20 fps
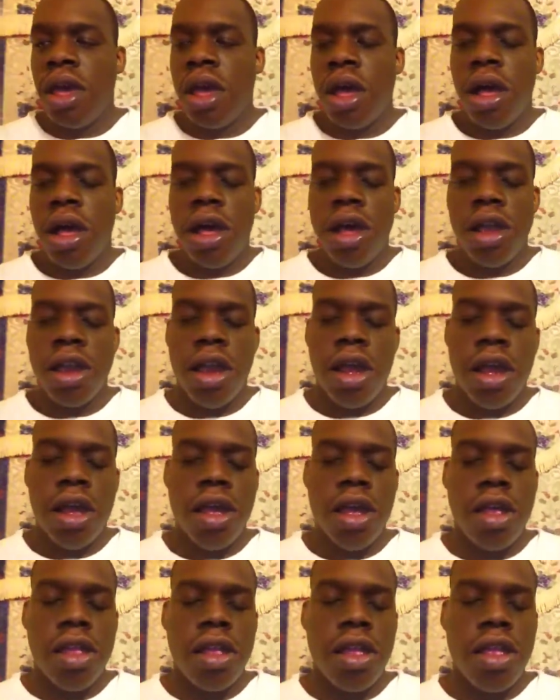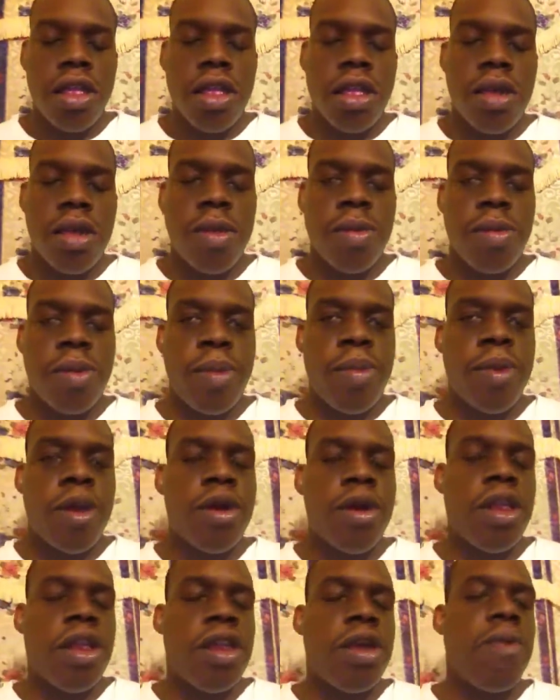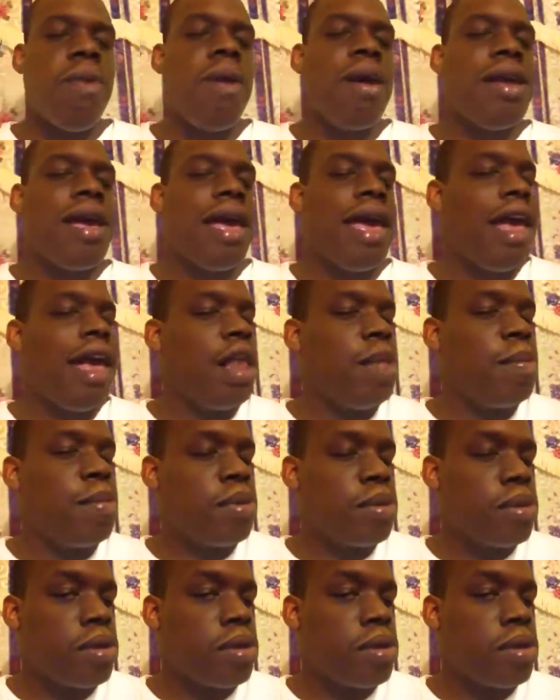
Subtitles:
on, people out there, they want to help